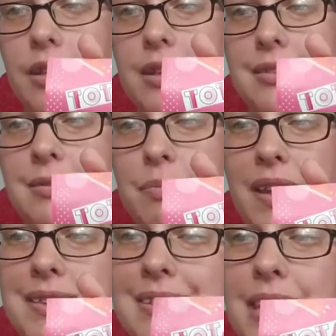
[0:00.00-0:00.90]
This
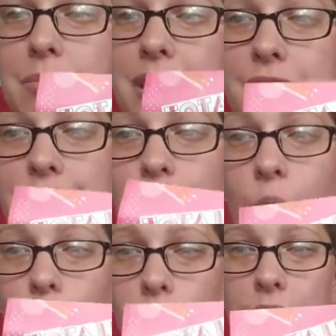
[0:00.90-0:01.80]
month's theme is
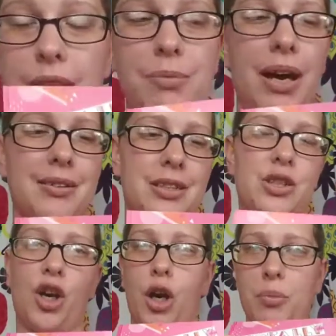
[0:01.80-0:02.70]
totally BoxyCharm.